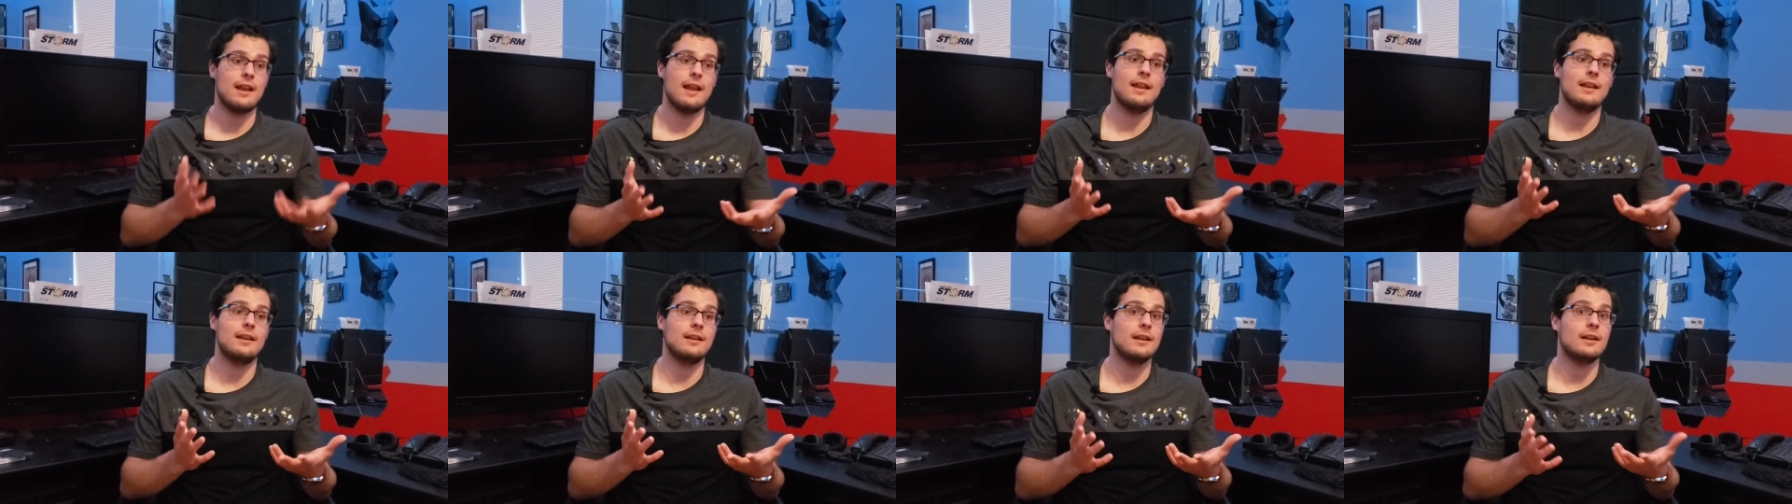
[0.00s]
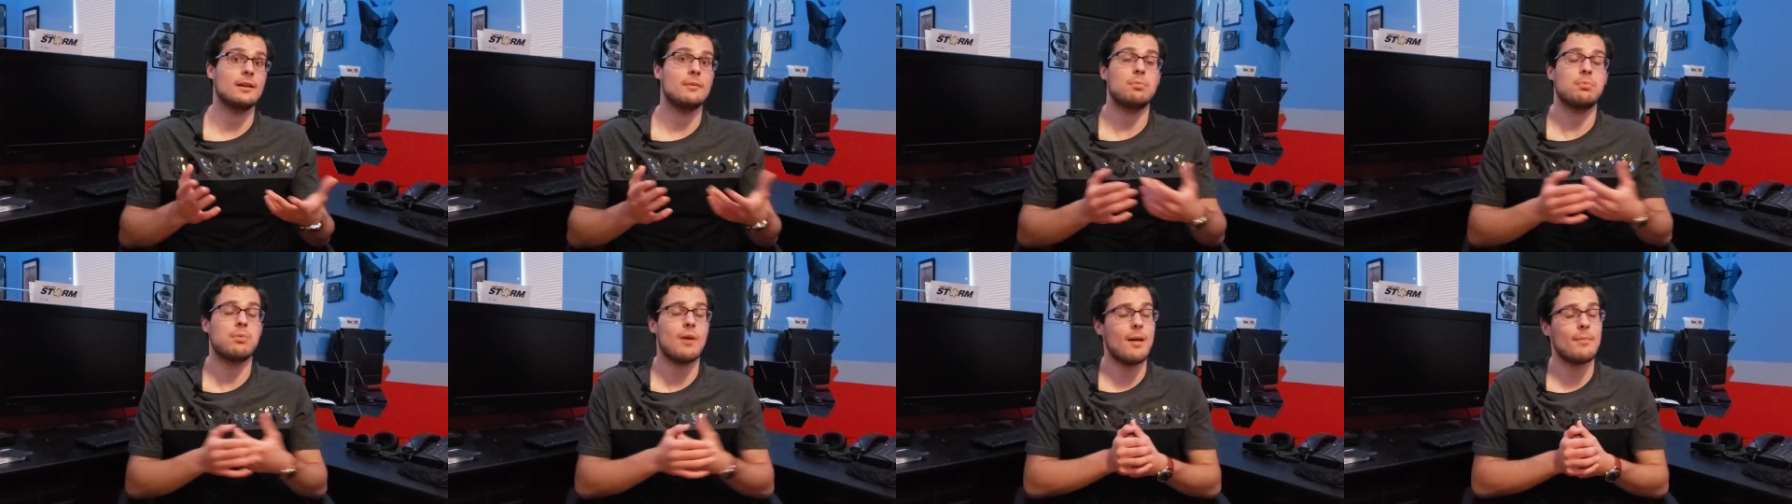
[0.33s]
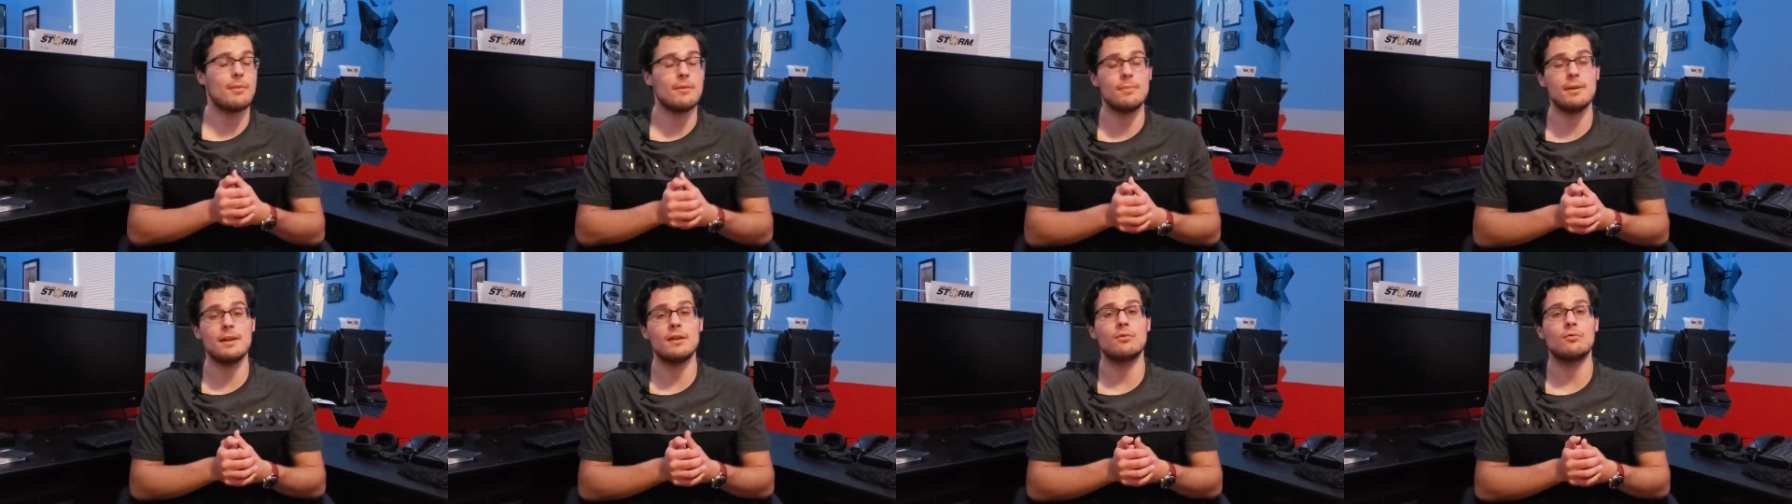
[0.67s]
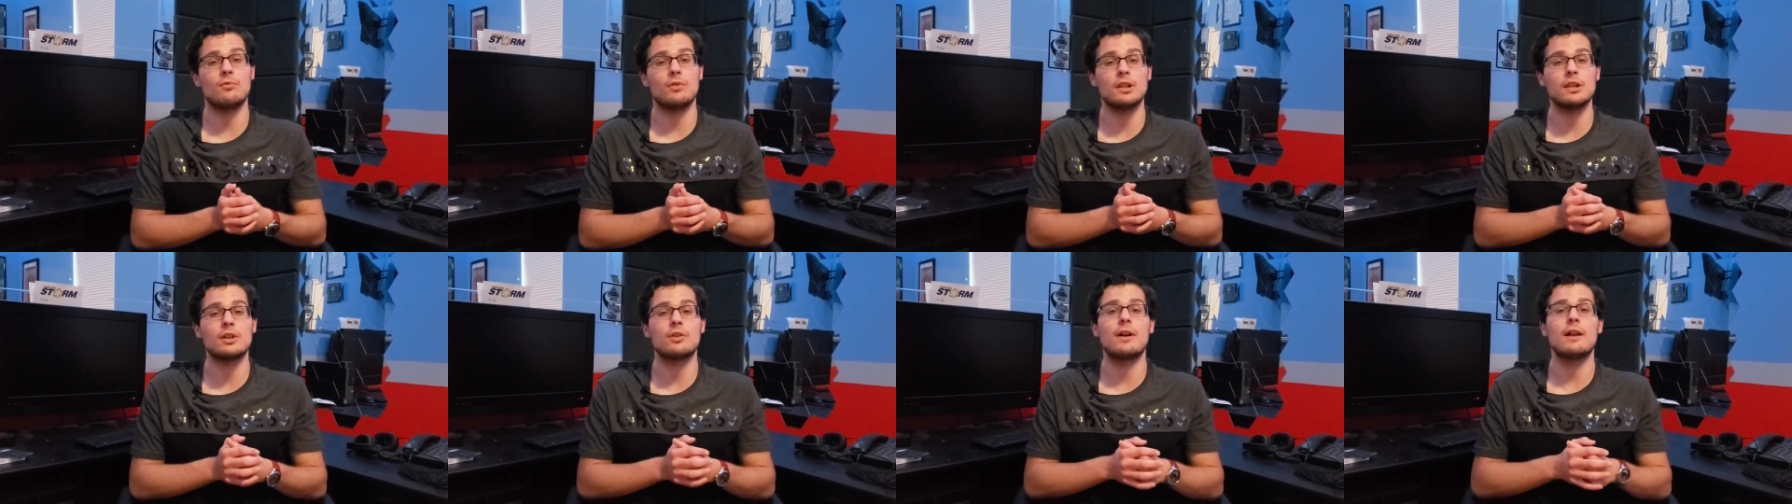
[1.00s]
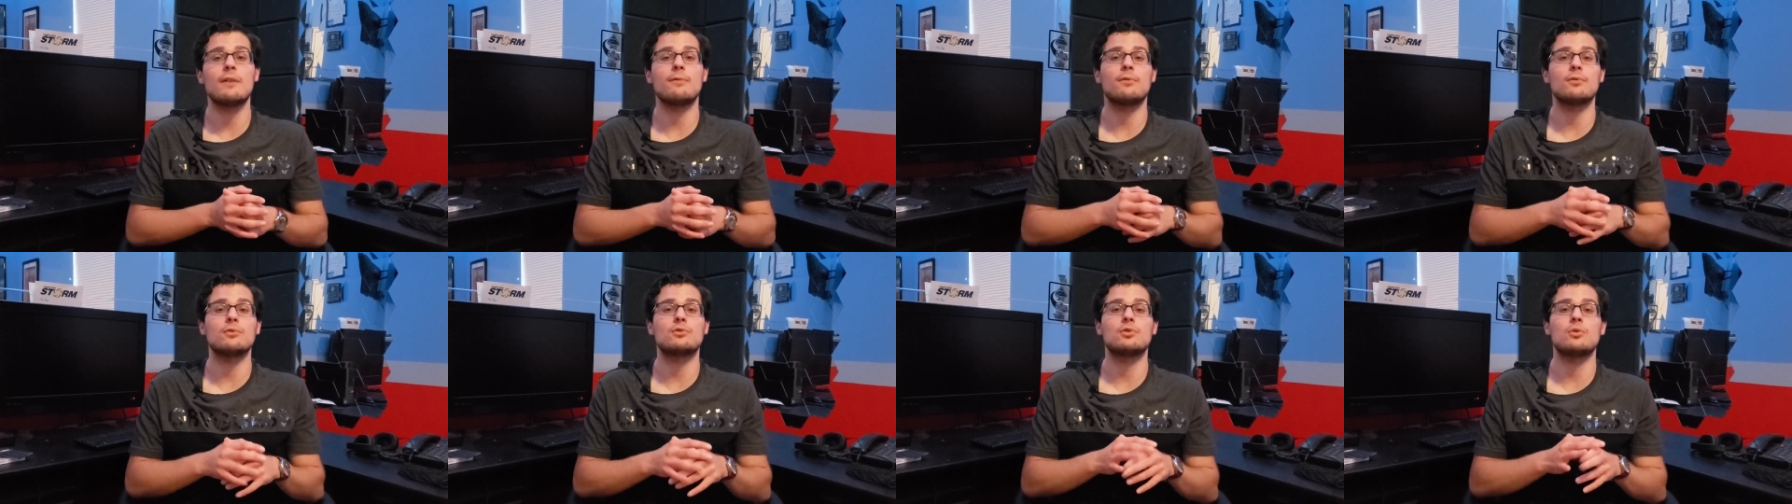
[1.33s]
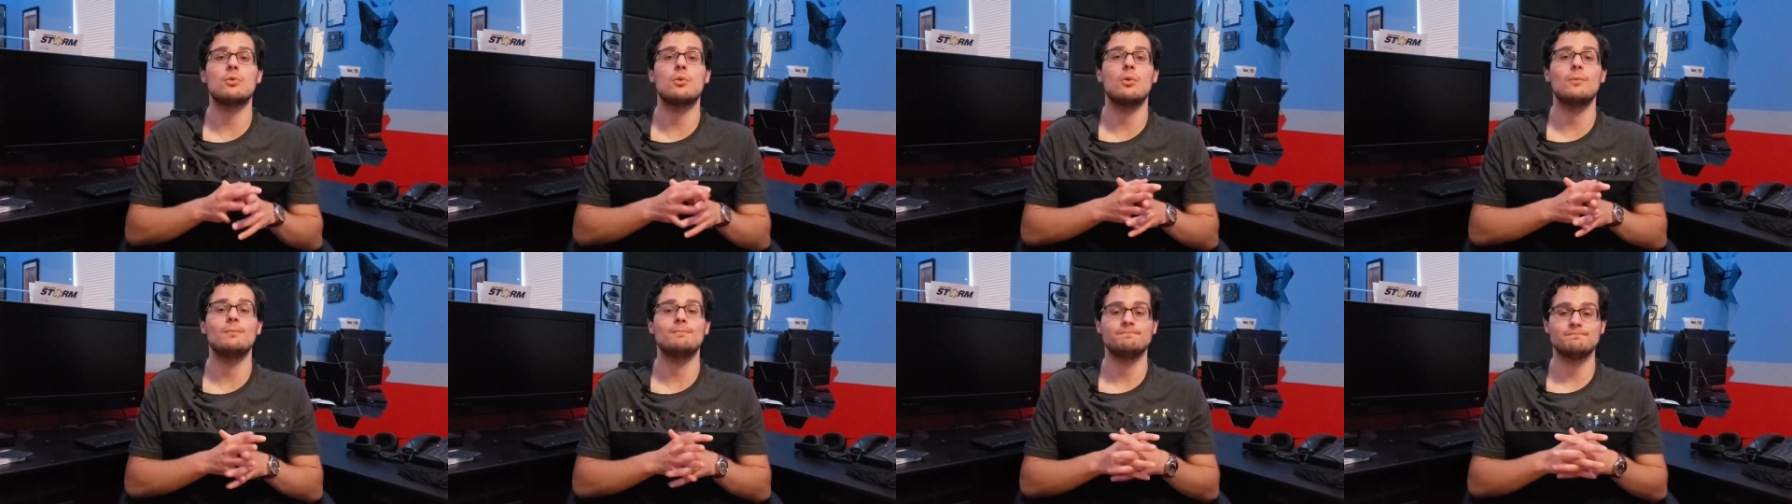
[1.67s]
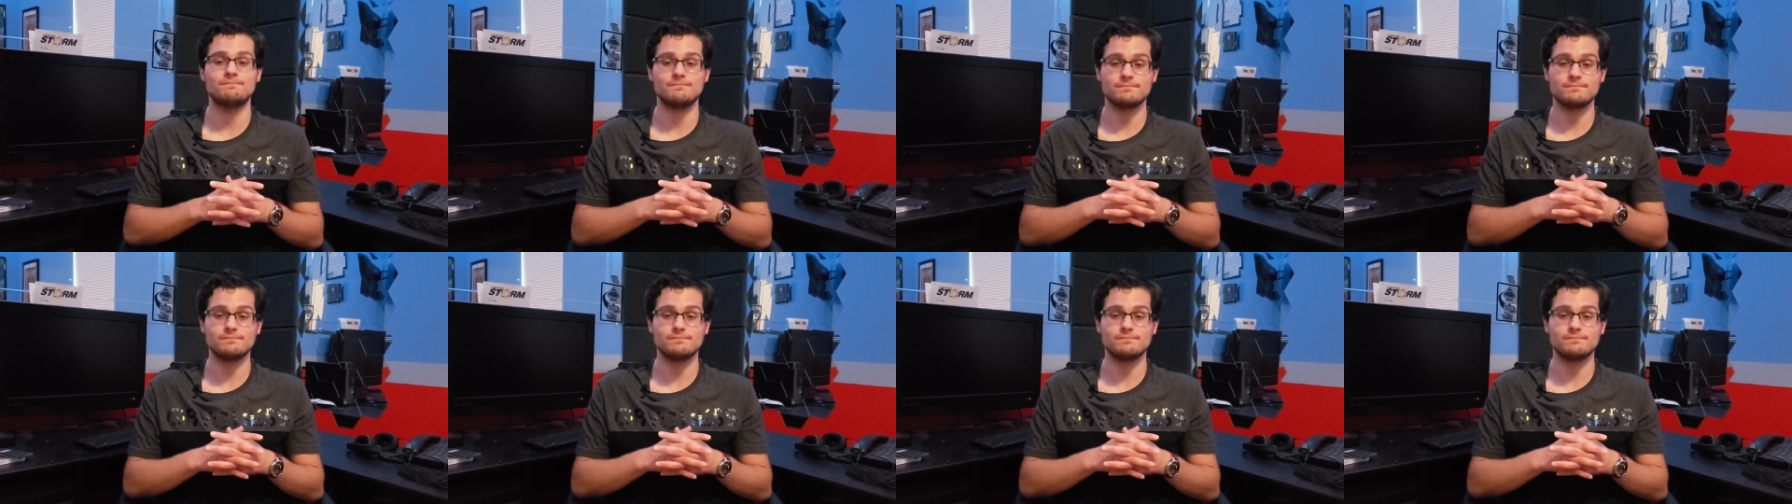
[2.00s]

And it could probably be a really grateful tool